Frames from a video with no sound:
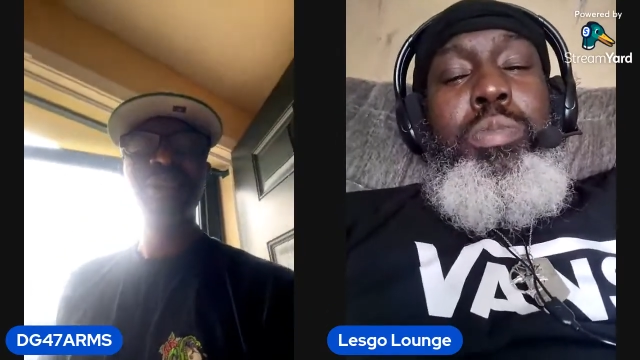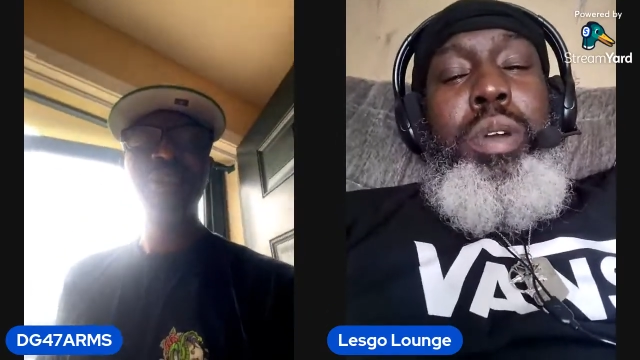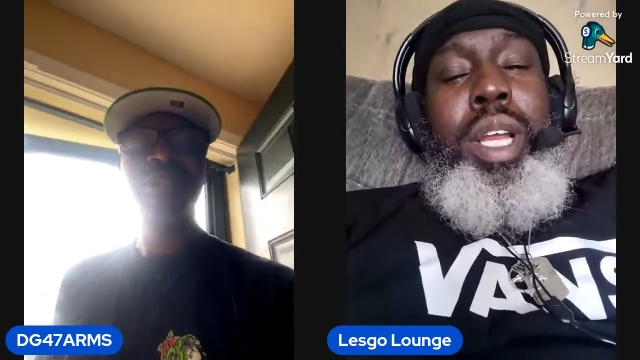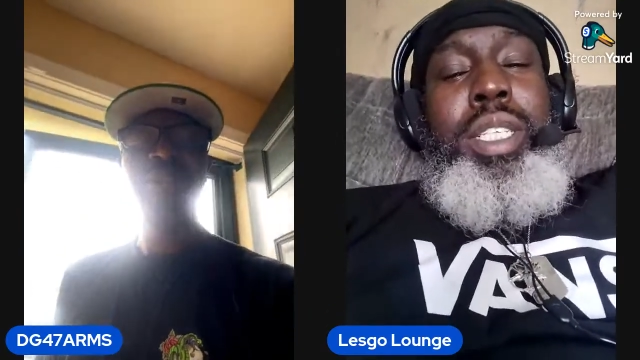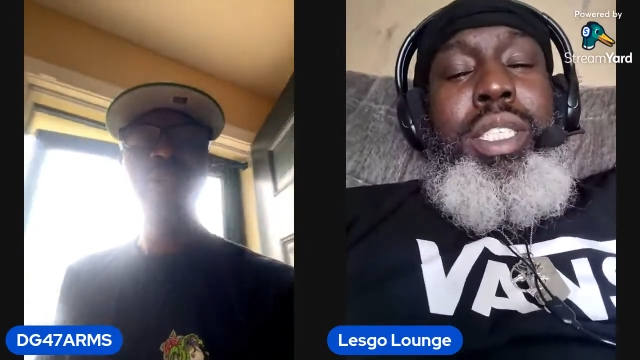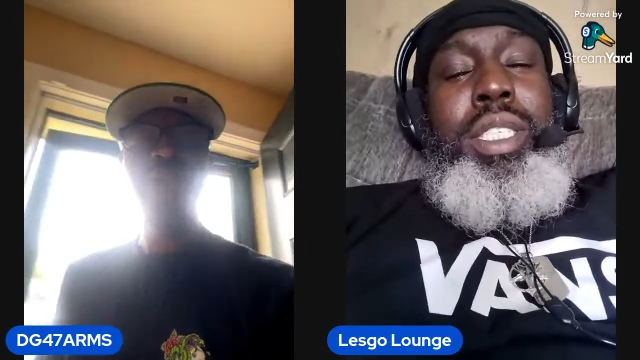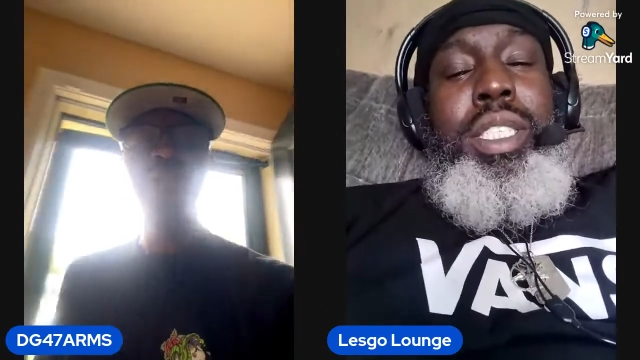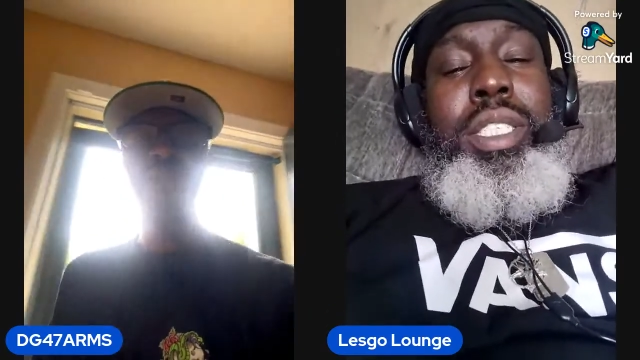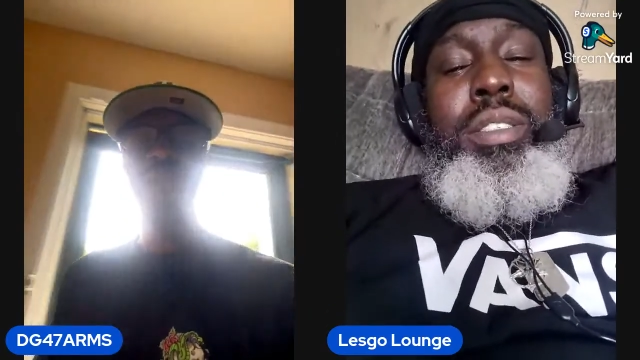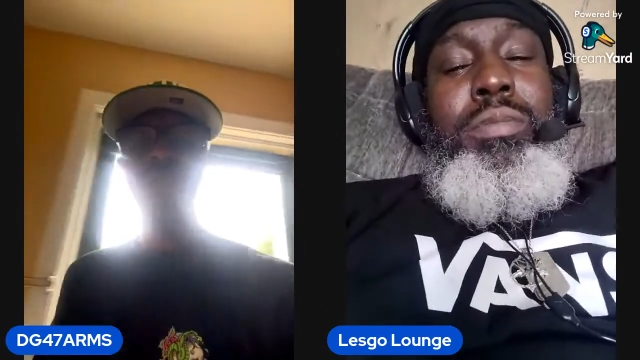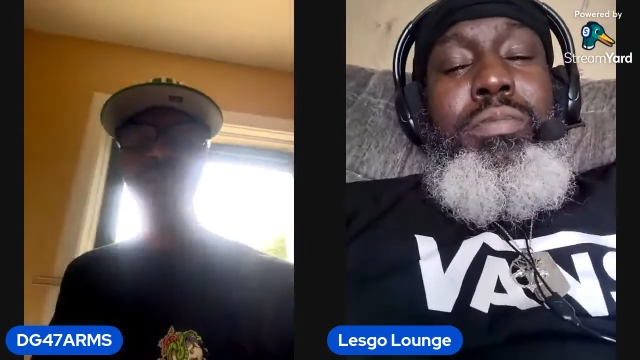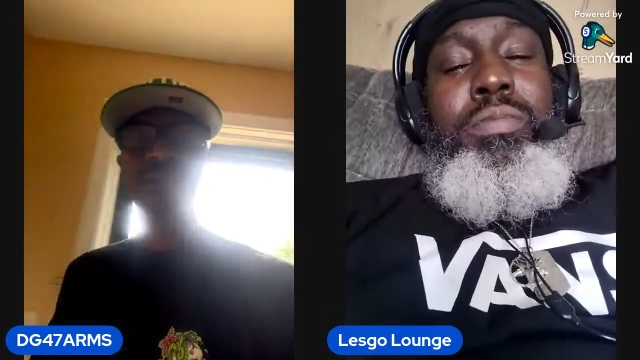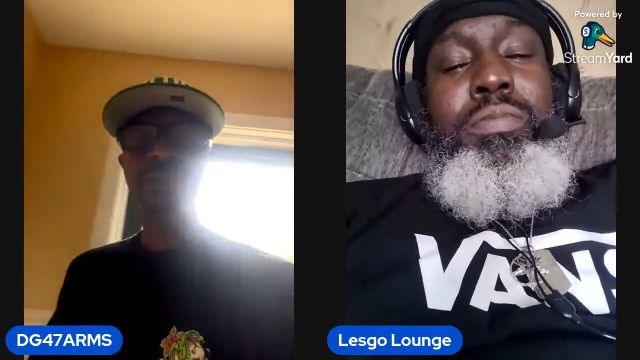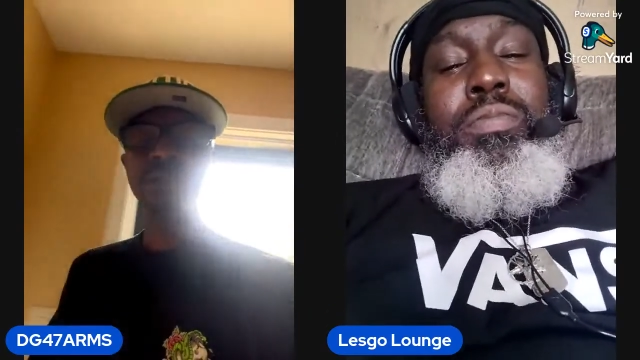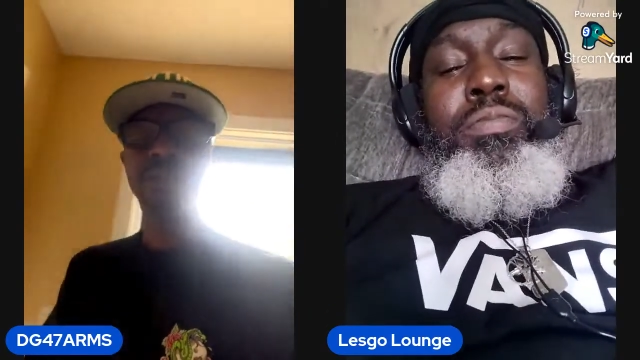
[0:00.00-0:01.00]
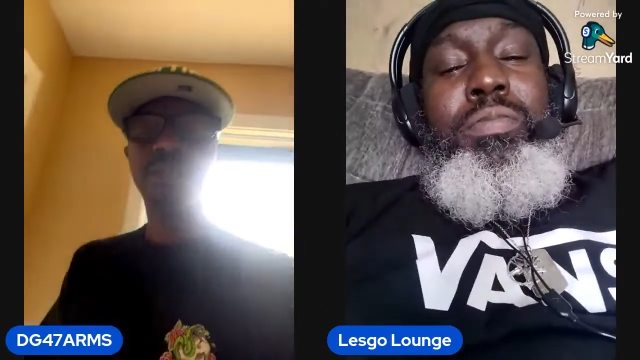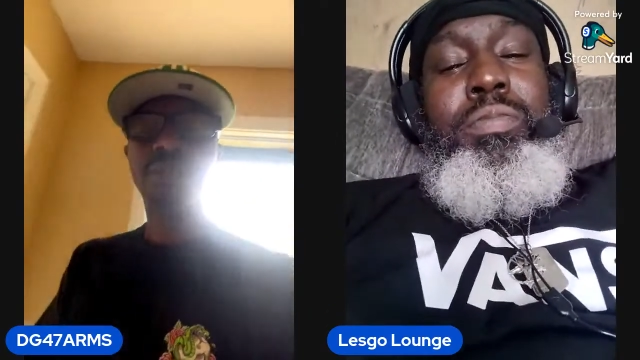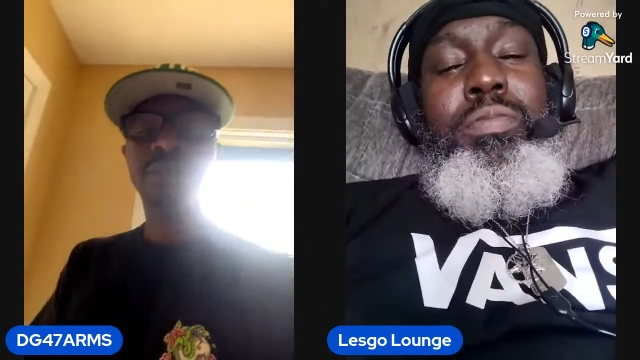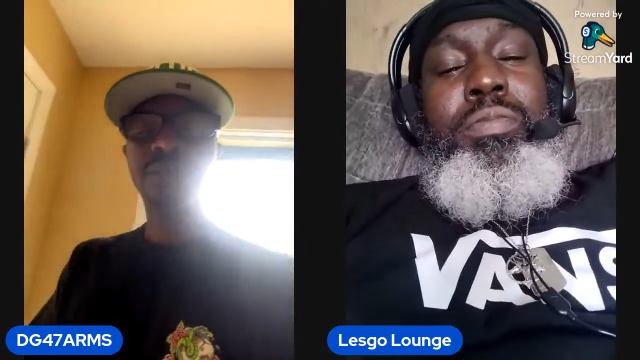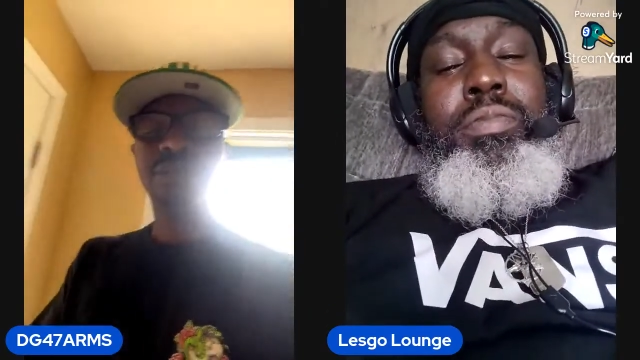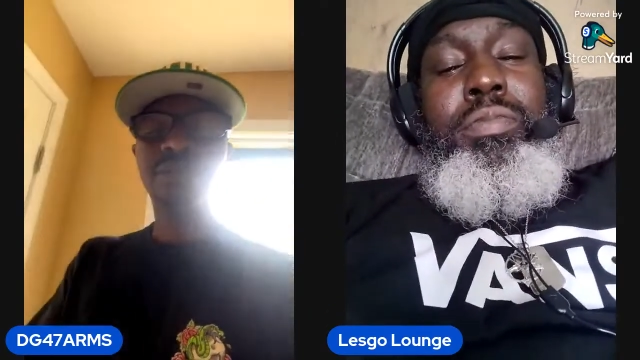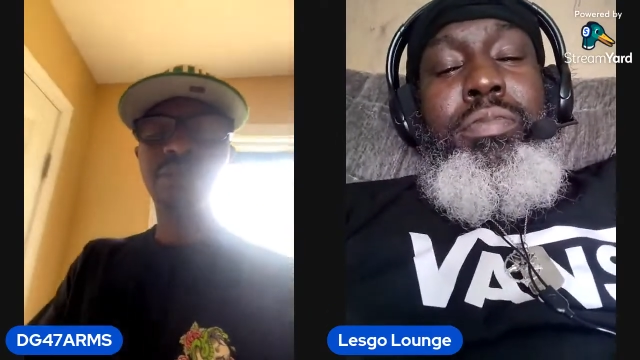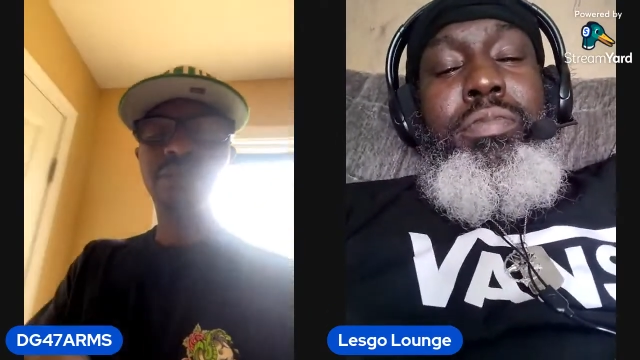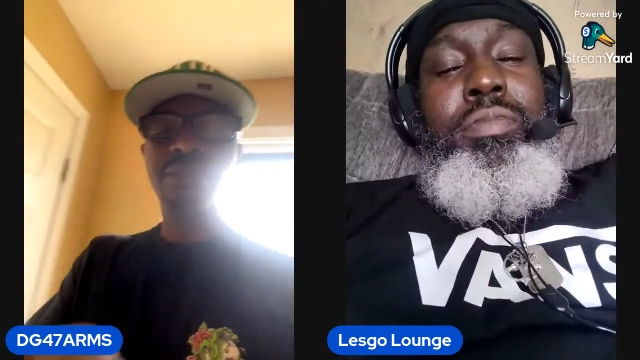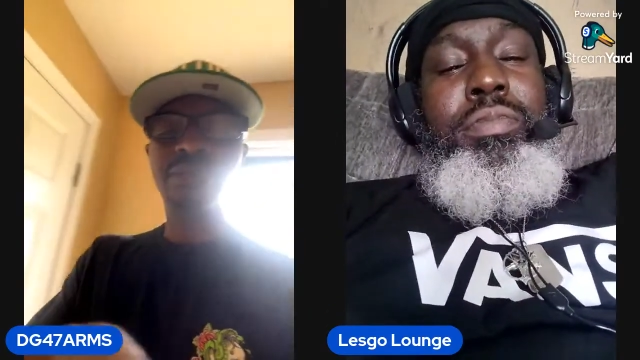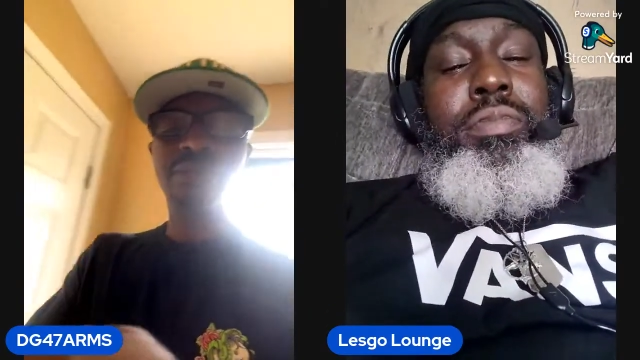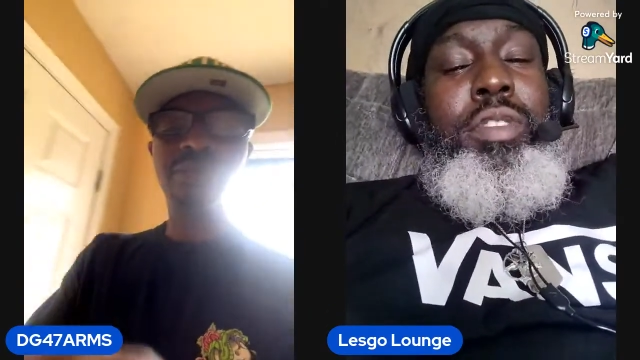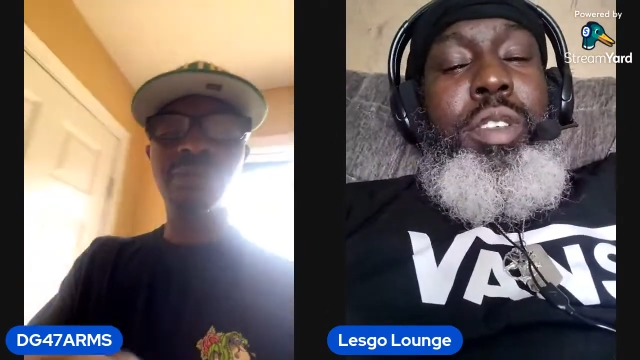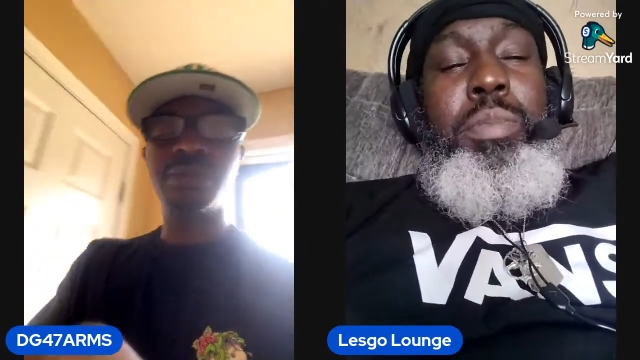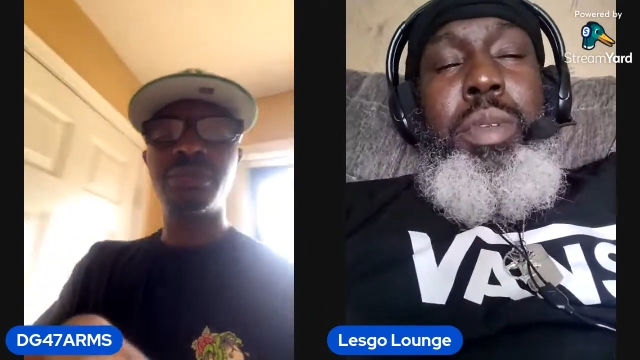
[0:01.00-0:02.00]
braces.
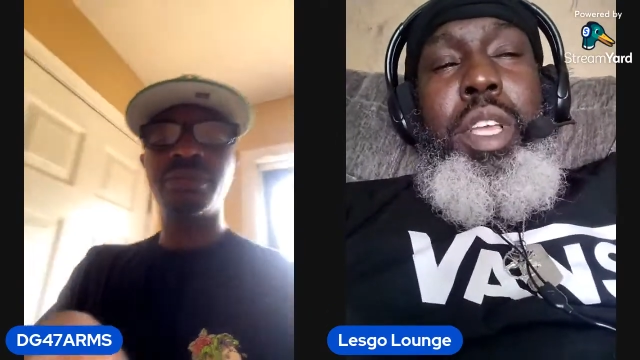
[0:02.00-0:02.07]
To